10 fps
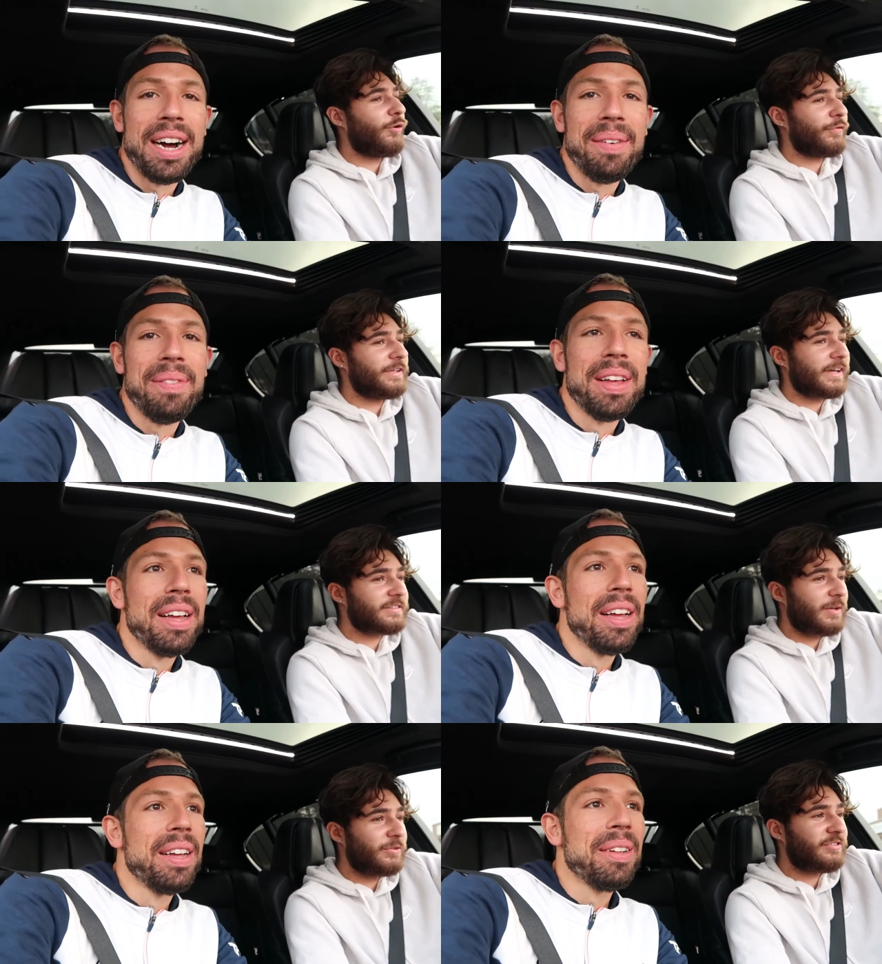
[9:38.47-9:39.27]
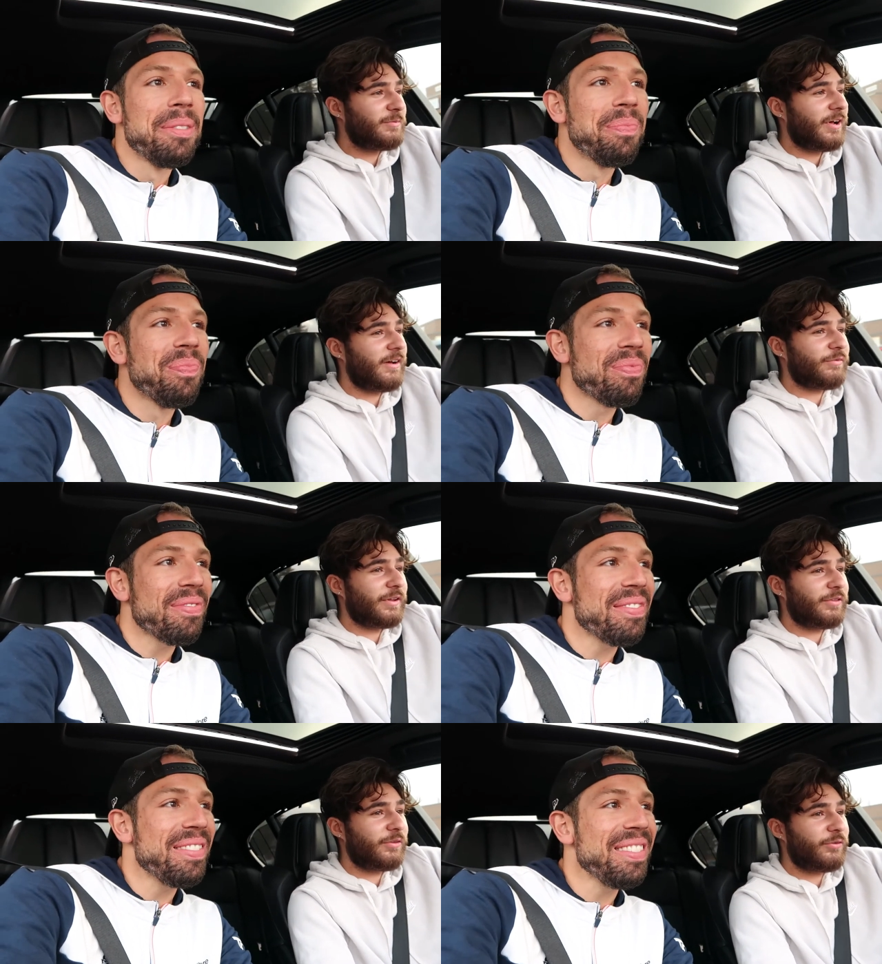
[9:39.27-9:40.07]
Speaker 1: um, hopefully next time you see me, I'll have
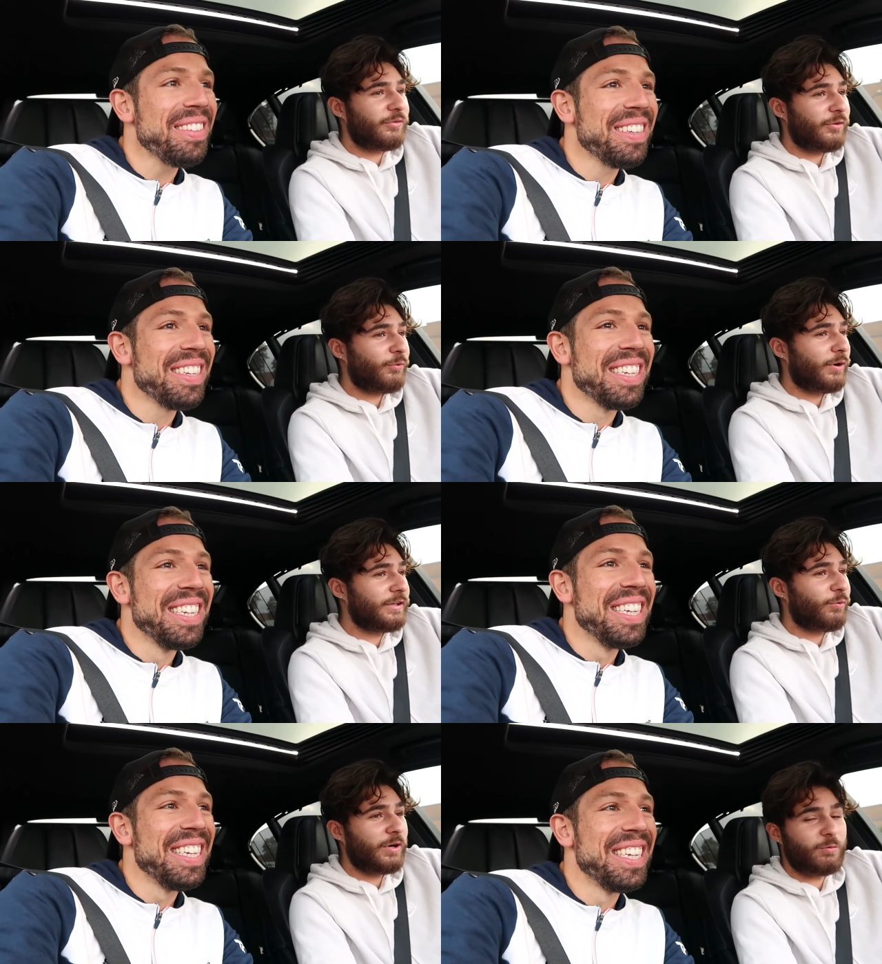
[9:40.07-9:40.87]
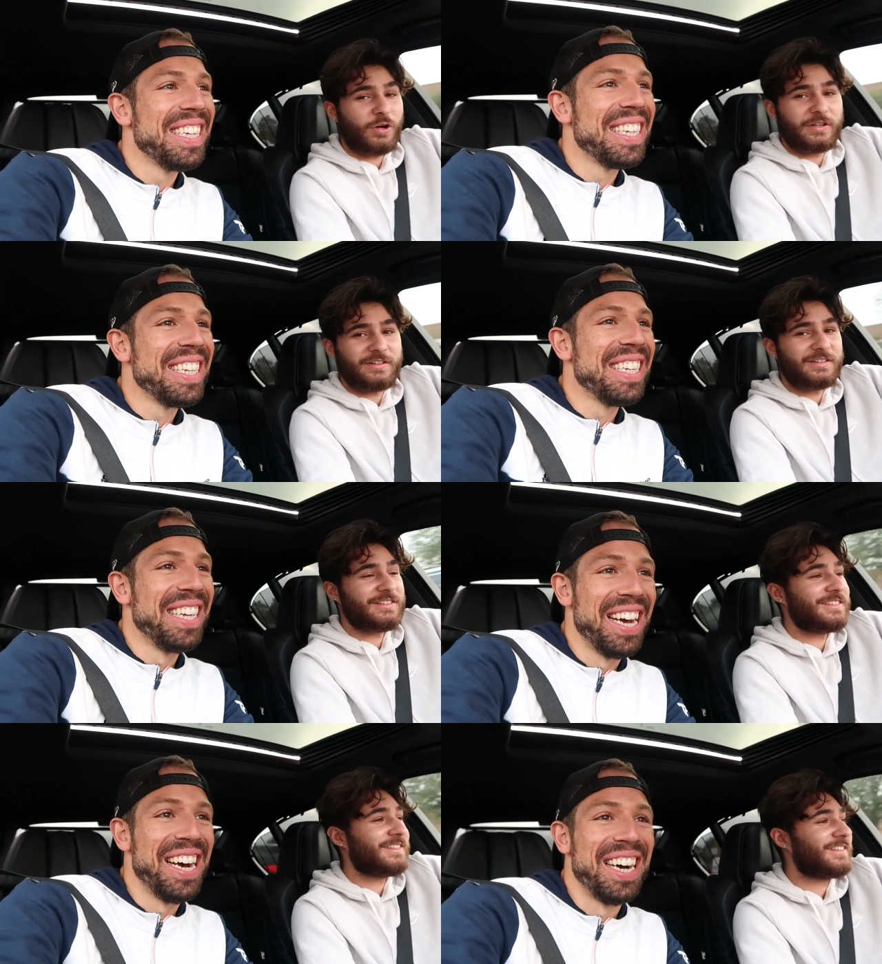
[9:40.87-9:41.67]
the the 2021.
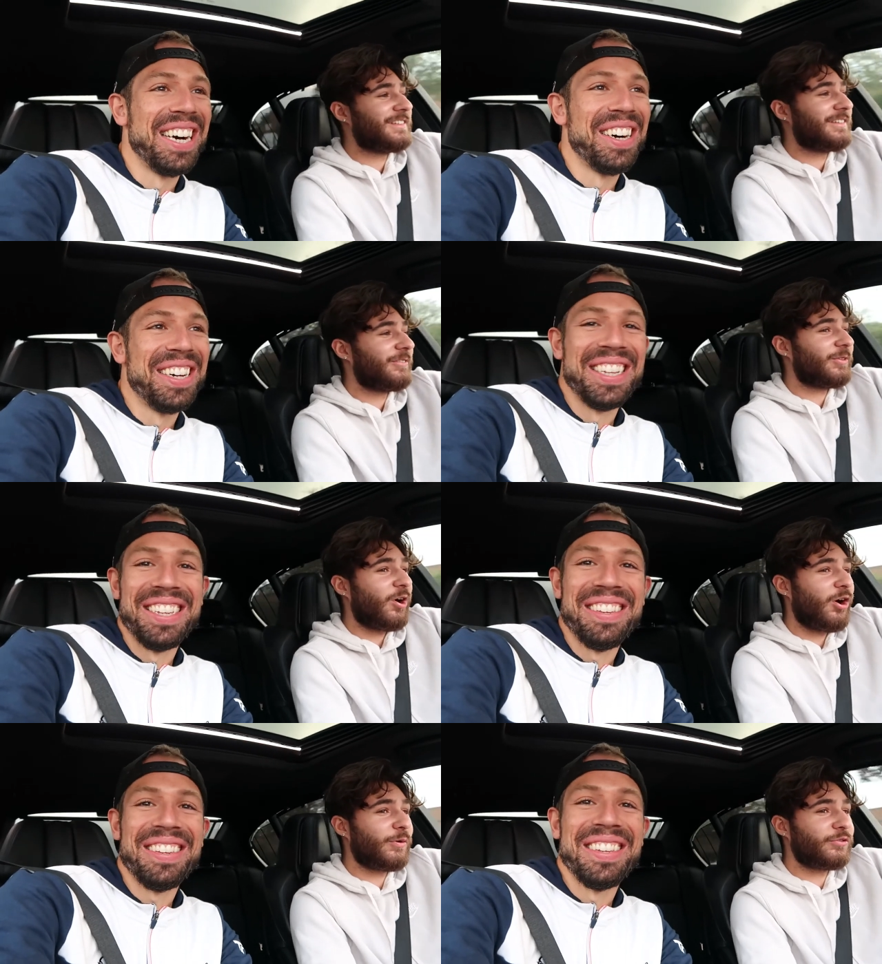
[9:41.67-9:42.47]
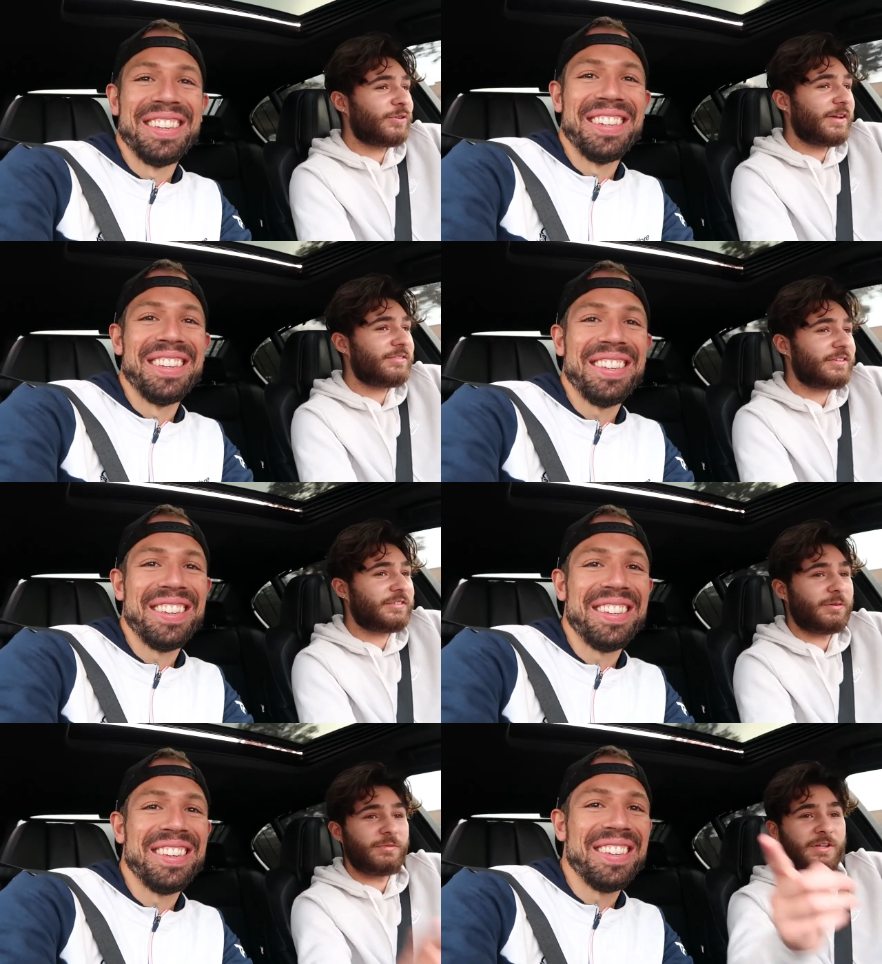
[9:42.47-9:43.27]
Yeah the all-wheel drive
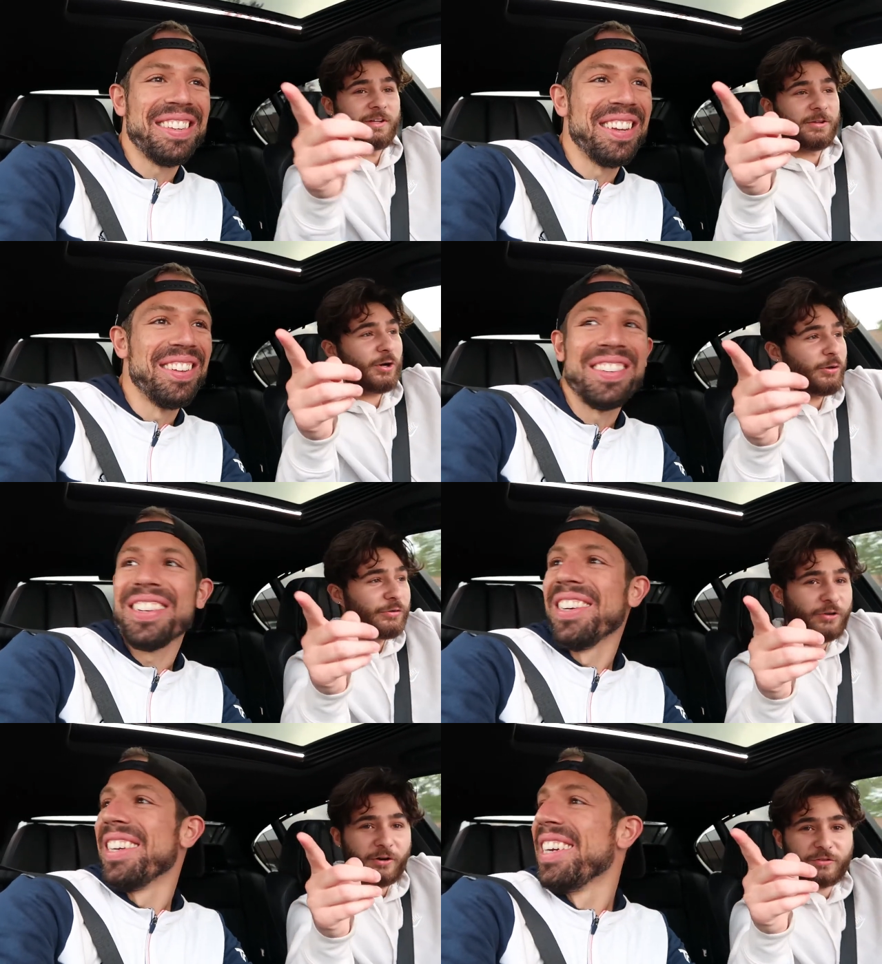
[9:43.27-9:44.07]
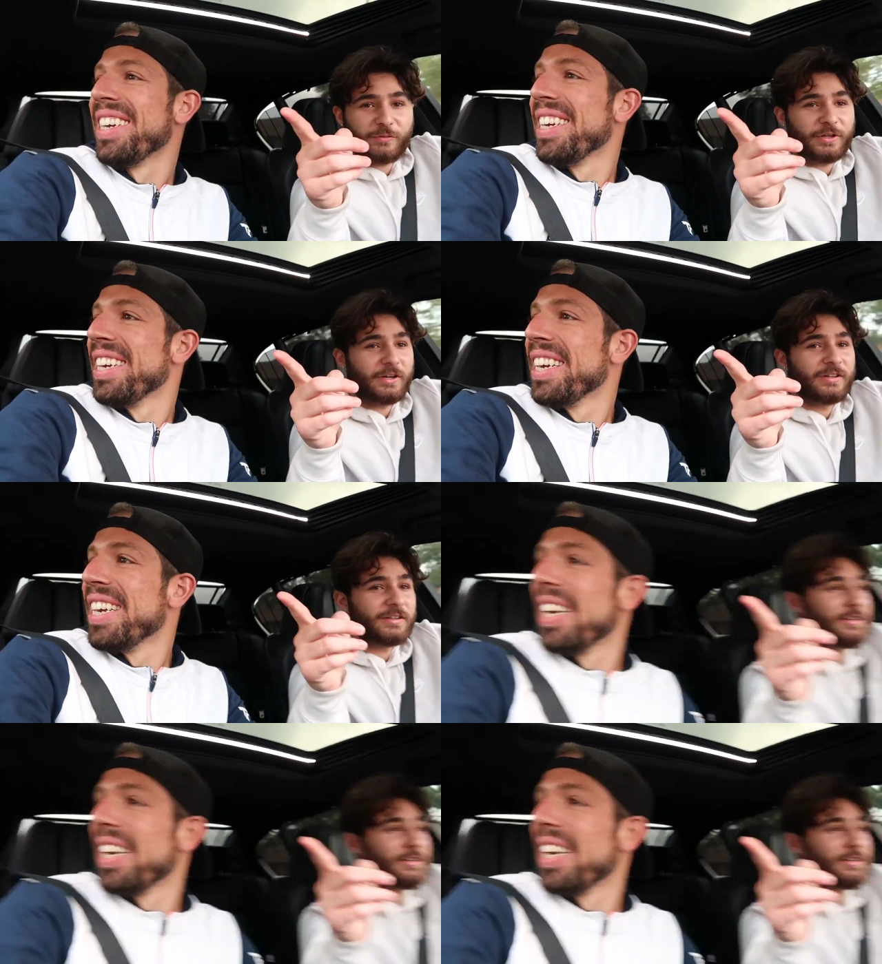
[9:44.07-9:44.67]
system. Sounds look at all those good. cars over there.